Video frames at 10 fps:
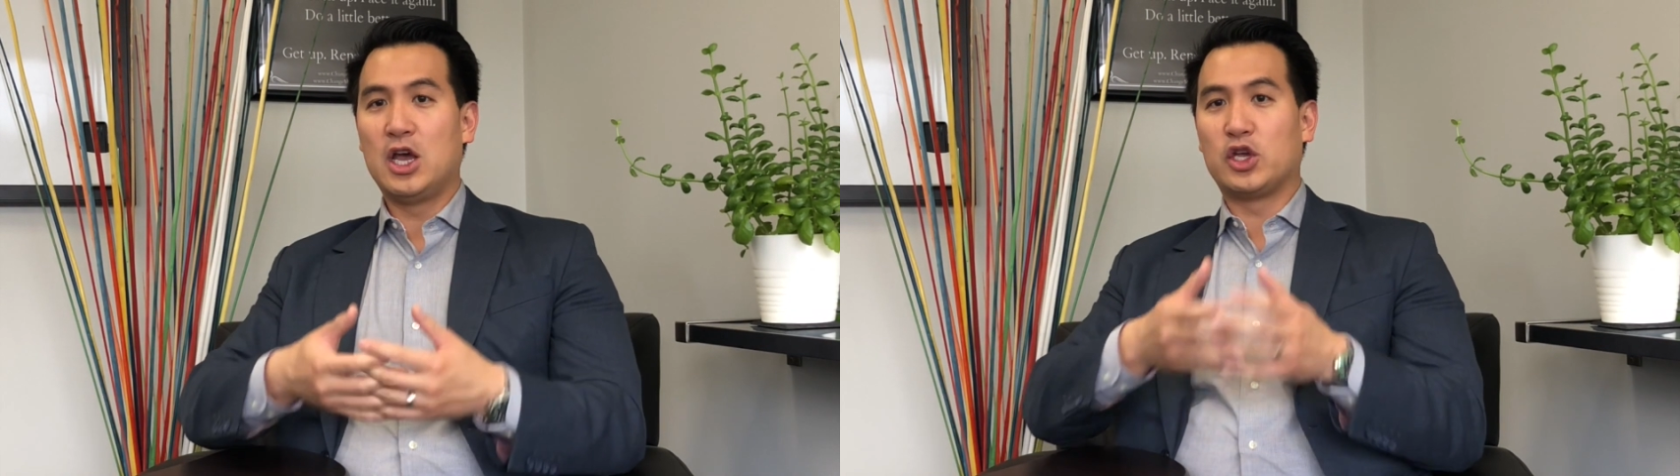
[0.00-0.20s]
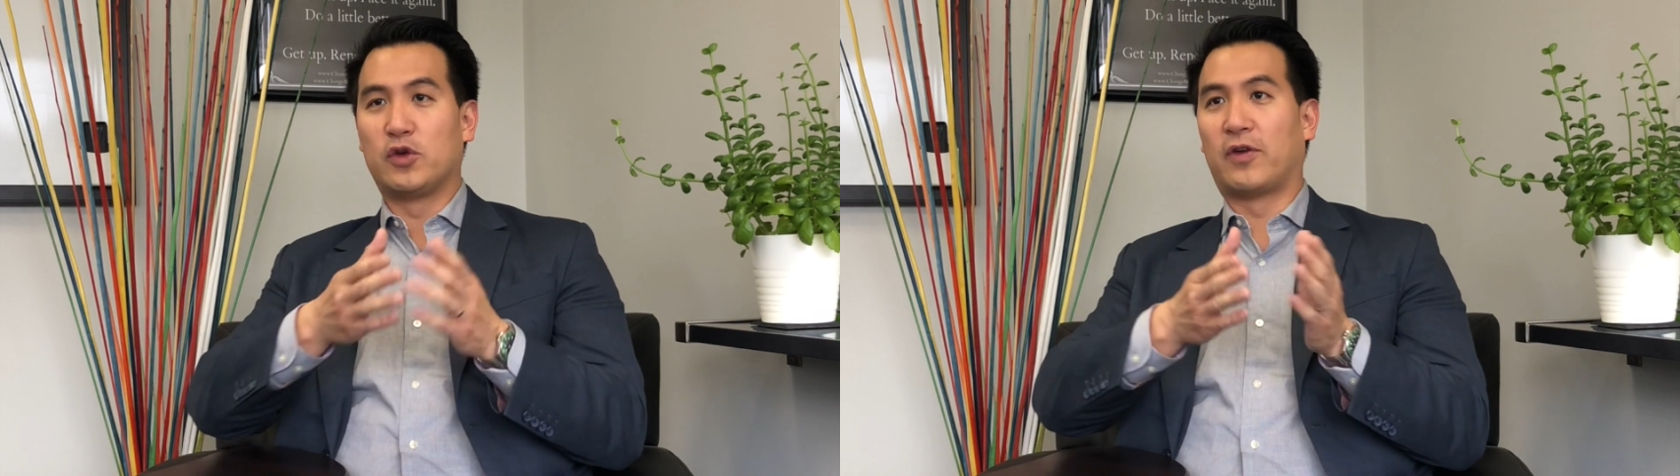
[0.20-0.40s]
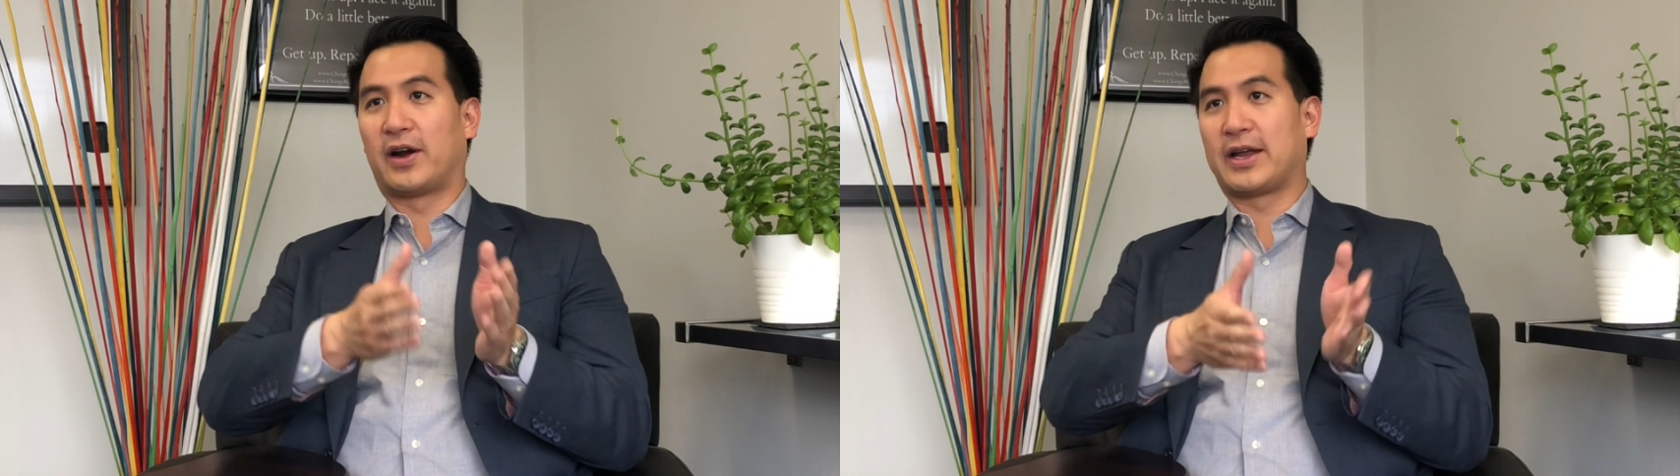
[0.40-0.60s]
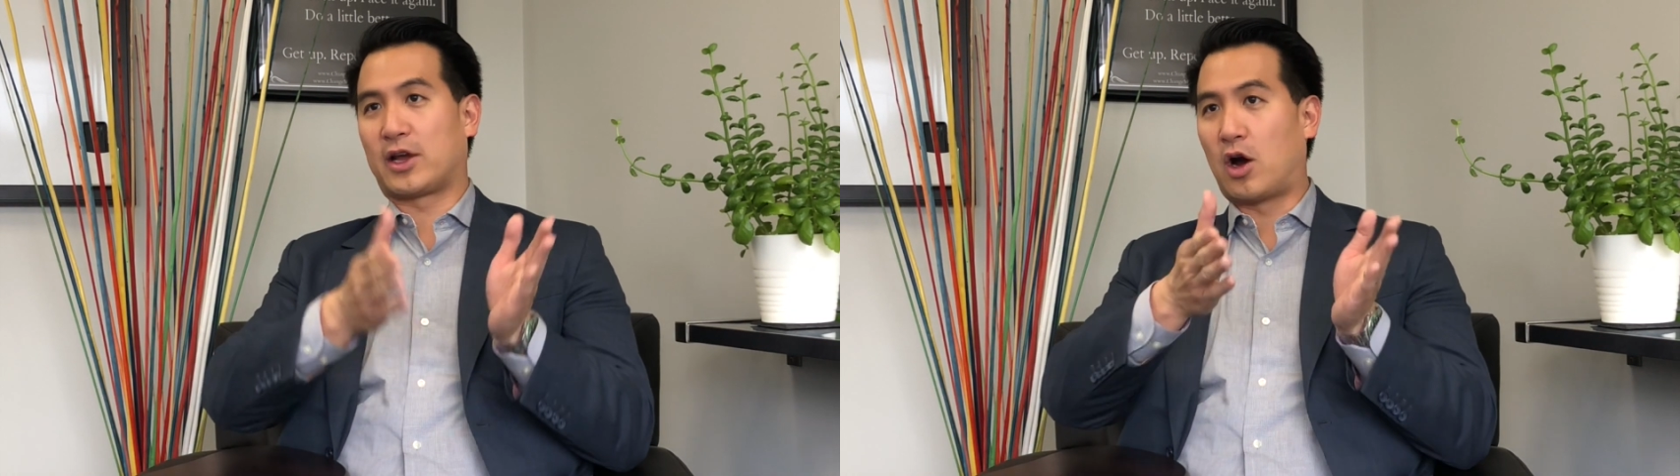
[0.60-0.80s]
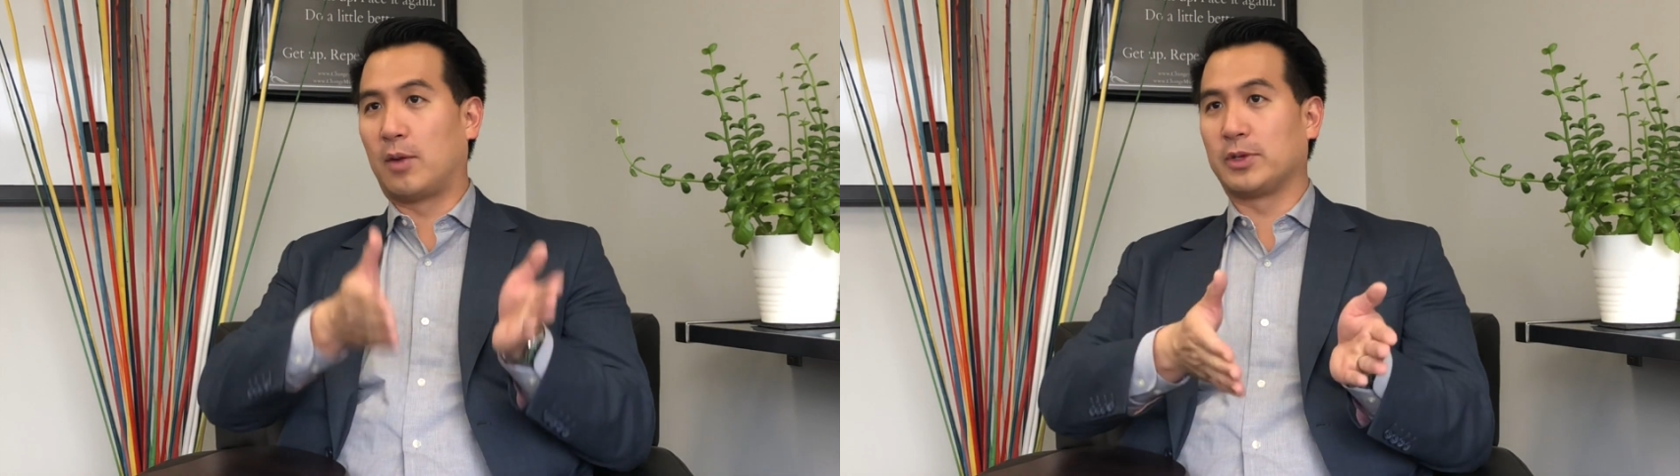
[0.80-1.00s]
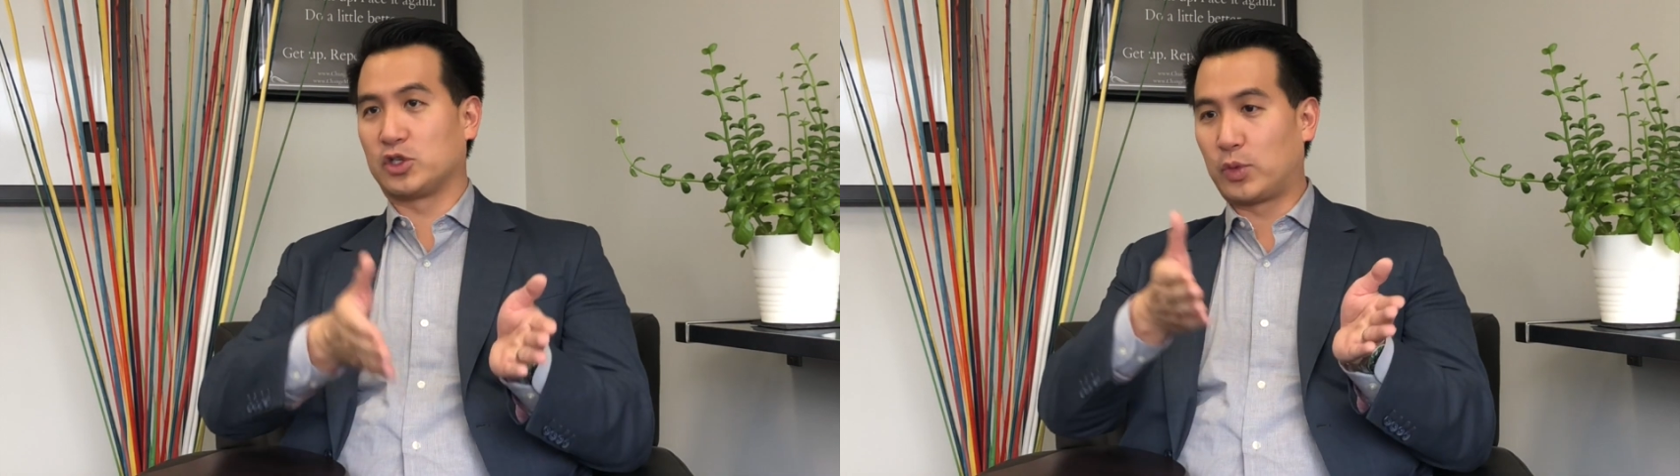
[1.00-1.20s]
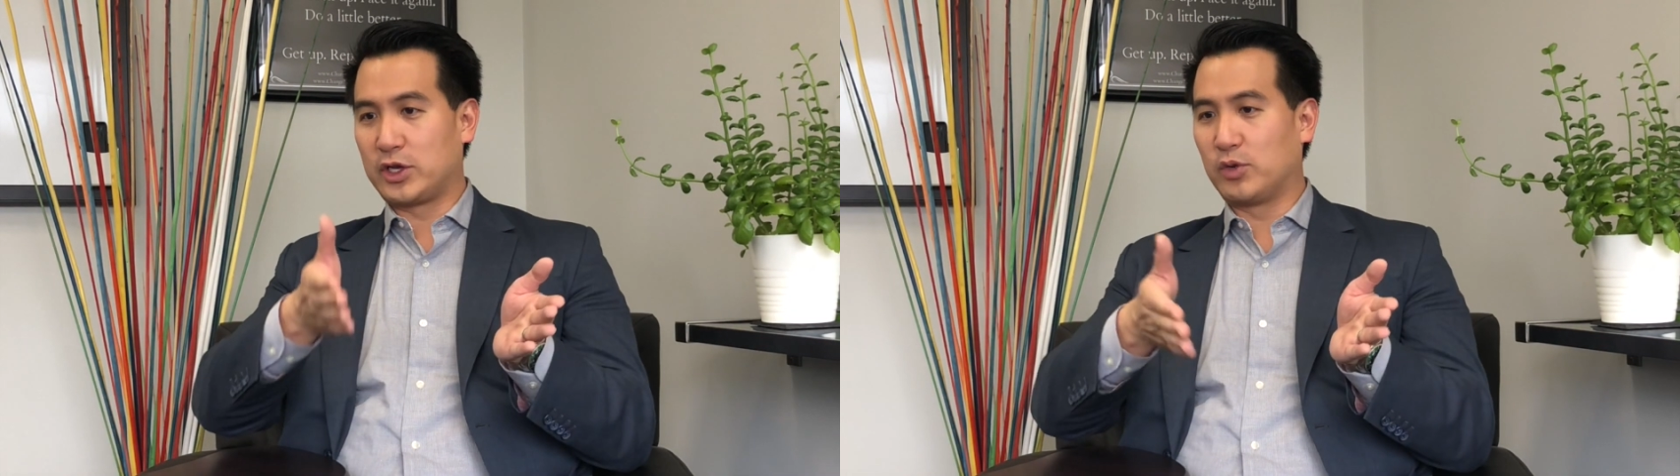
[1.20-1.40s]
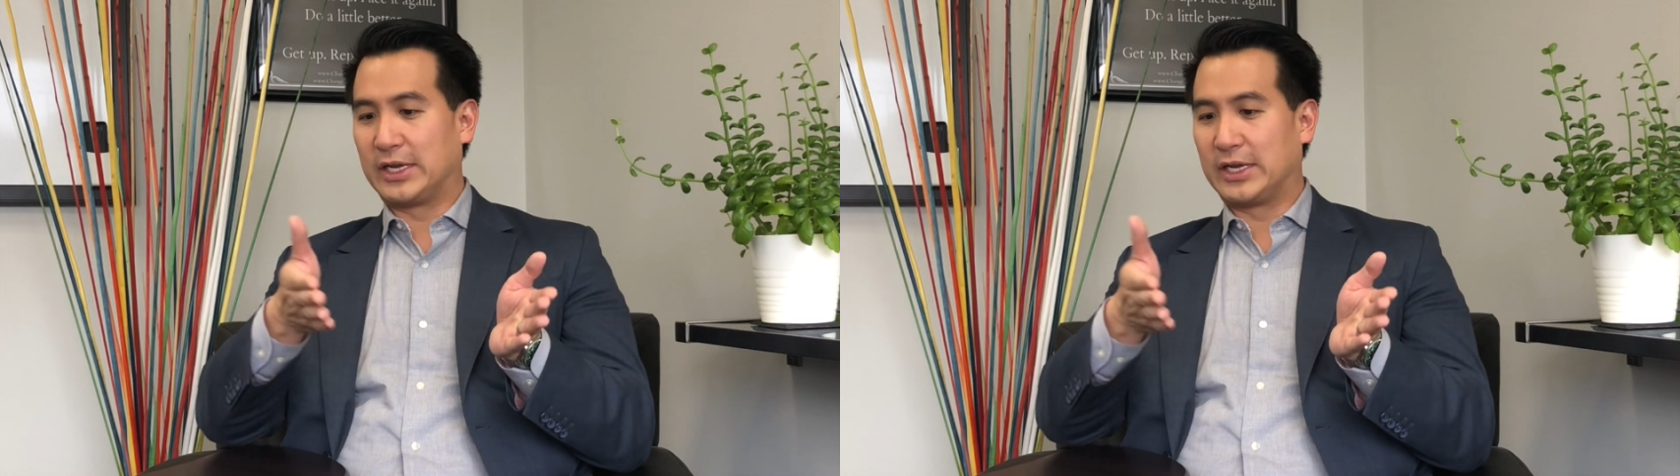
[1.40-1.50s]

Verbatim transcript: you've already accomplished what you